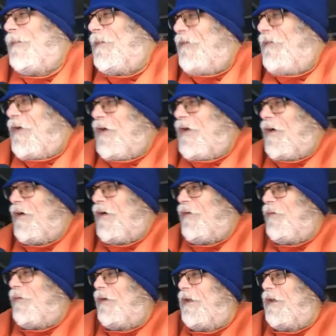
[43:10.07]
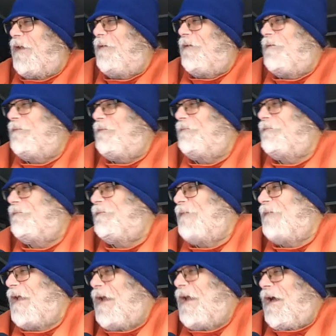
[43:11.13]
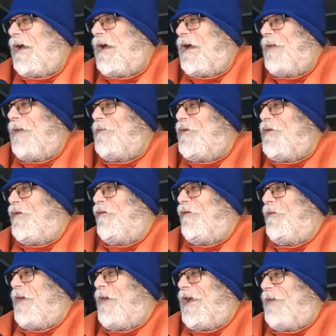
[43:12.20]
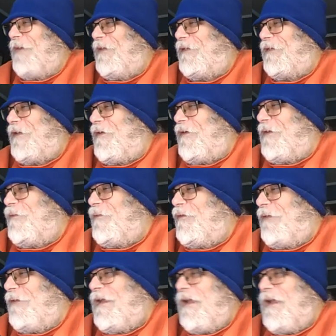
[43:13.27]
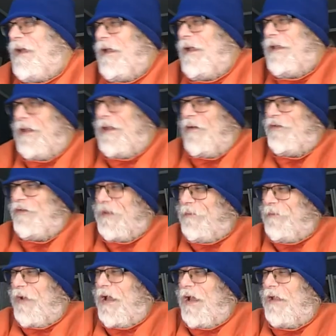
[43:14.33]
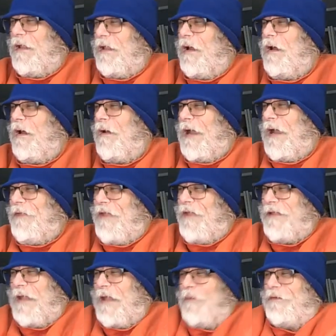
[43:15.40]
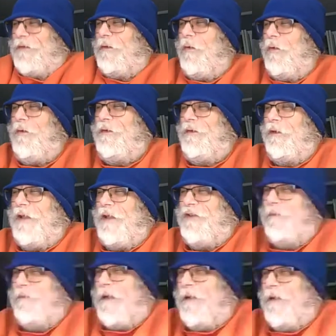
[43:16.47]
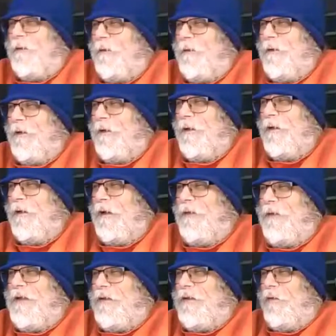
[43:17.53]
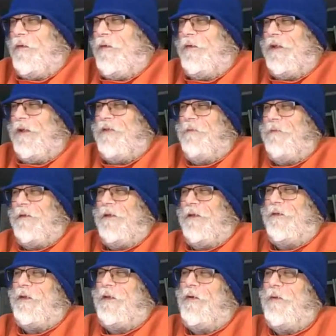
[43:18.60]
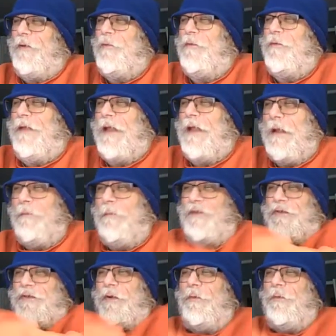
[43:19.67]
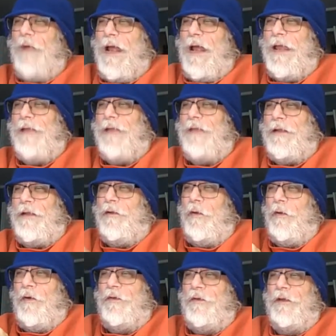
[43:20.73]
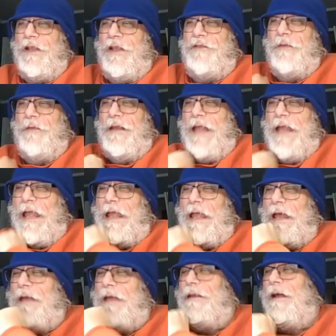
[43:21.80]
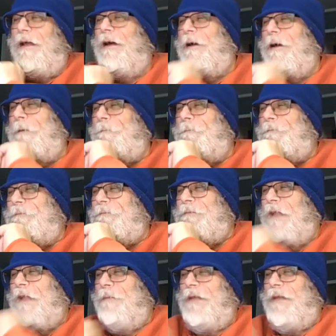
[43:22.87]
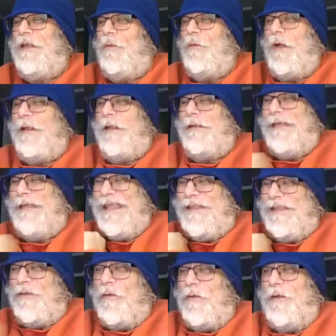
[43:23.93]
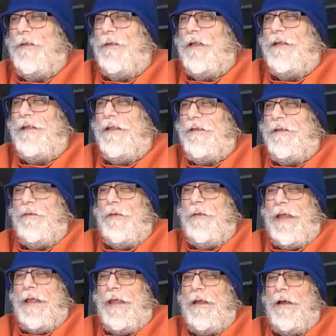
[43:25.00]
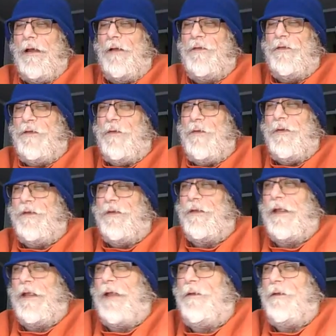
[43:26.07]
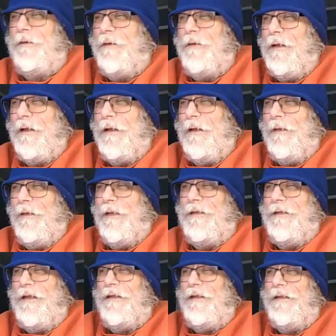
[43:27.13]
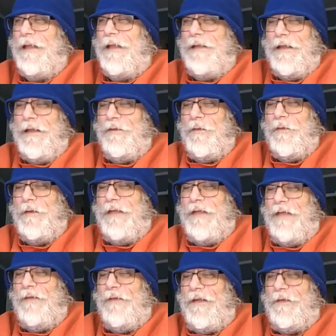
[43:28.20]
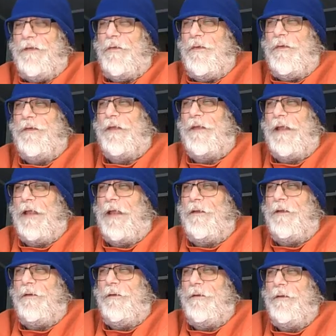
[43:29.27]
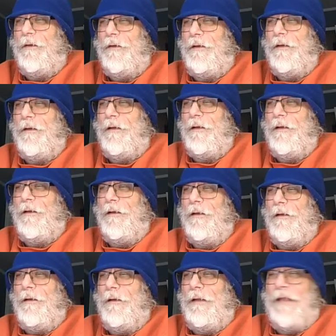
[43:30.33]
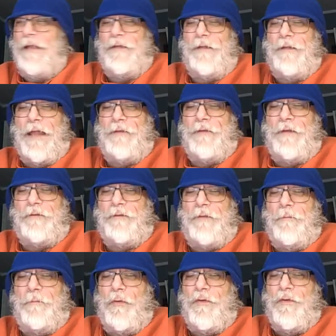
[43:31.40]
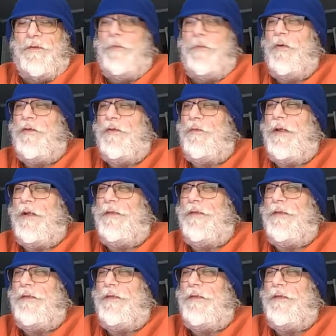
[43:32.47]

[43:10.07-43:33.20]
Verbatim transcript: Very hardworking. Uh, Moon Over Miami, scary movie you know, she probably, uh, I think that was Cloris Leachman. I think Cloris Leachman did Scary Movie. But you're right that Cloris Leachman and um, Betty White did do a did do a uh, series together. They did they did do a TV series together, and that's the extra, bonus points right